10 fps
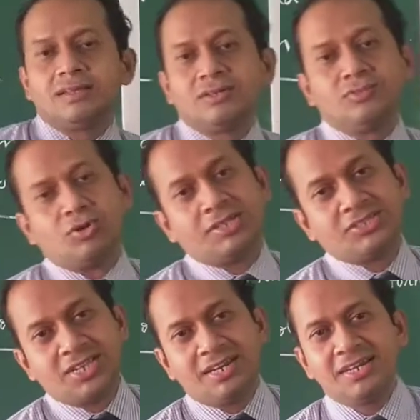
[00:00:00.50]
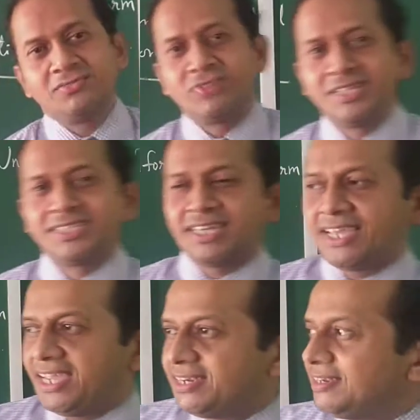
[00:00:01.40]
Good morning children once
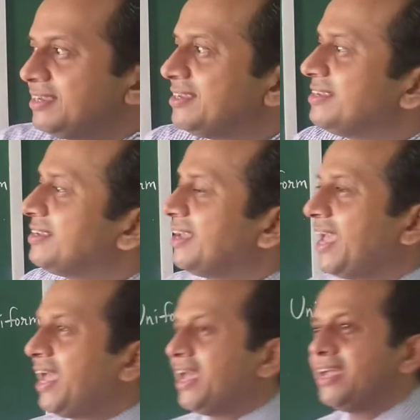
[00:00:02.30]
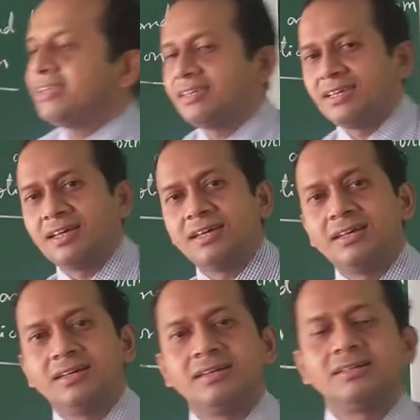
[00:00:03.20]
again, and
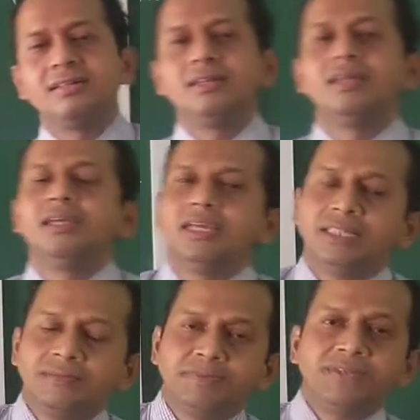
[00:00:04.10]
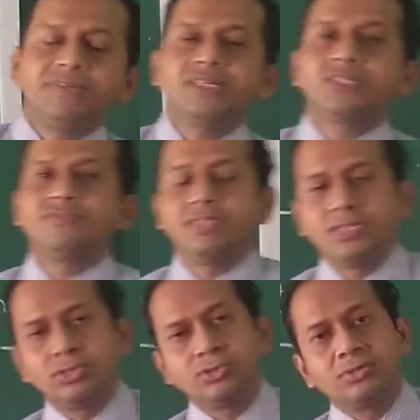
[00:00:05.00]
in the previous
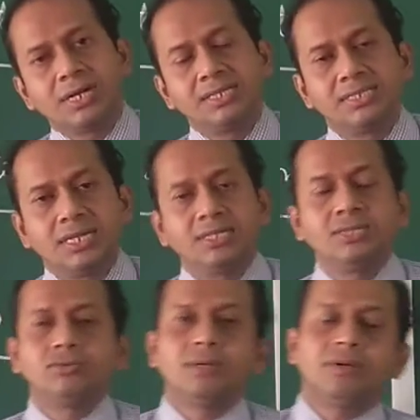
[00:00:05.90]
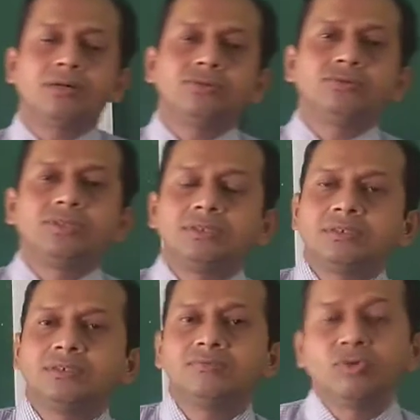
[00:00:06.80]
video I said you about
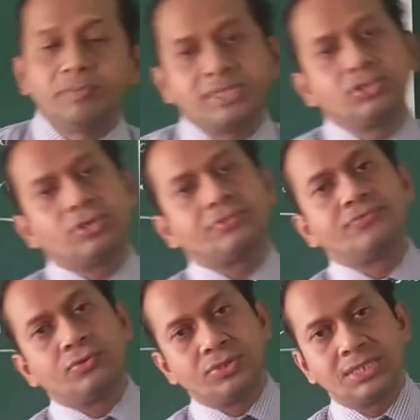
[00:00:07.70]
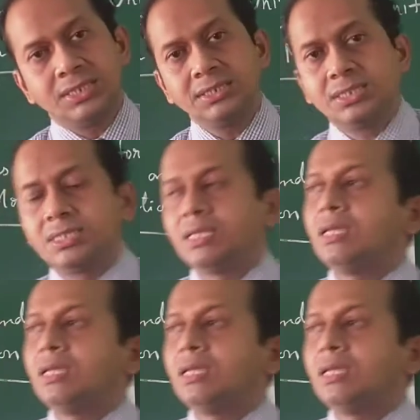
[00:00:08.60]
moment of forces,